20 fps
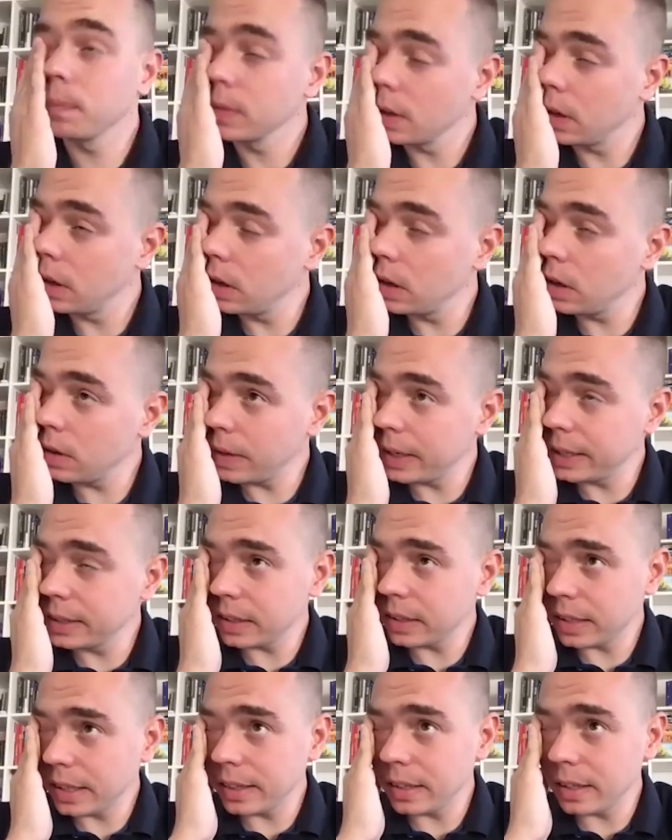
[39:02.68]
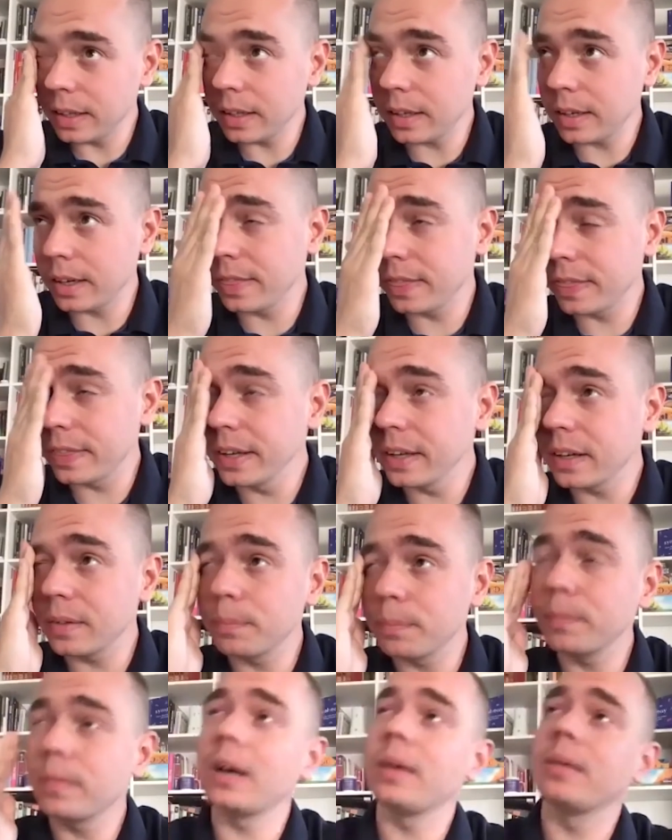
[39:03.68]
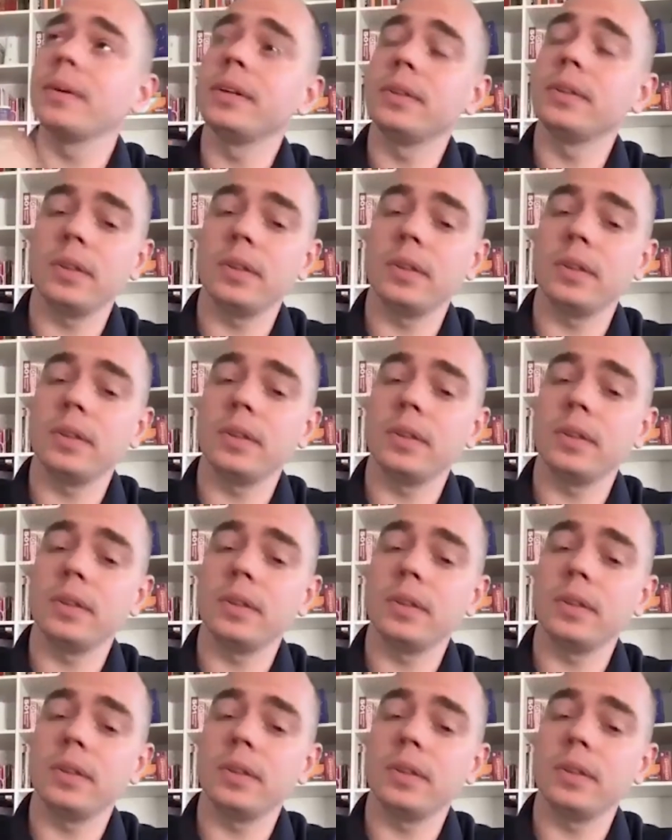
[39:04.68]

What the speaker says: And I think, I mean,